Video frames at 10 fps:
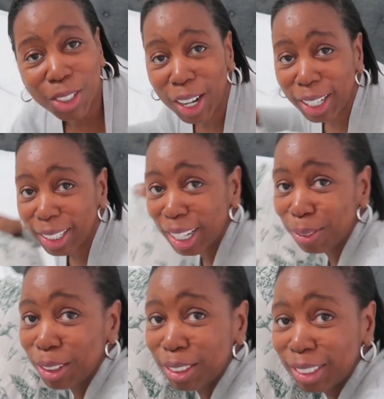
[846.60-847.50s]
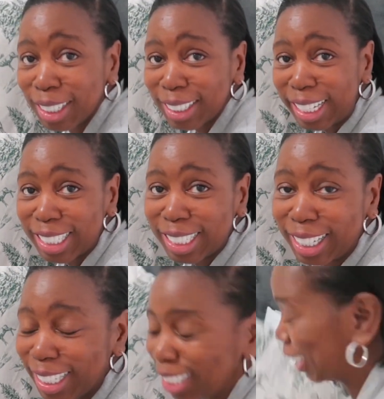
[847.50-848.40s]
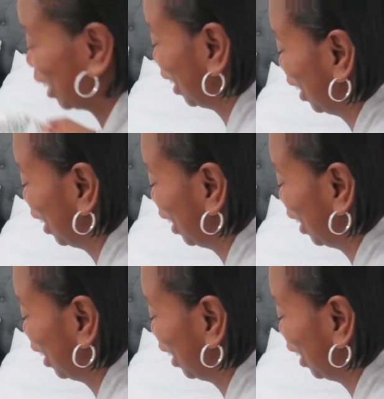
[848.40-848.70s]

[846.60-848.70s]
or I can have it on that side.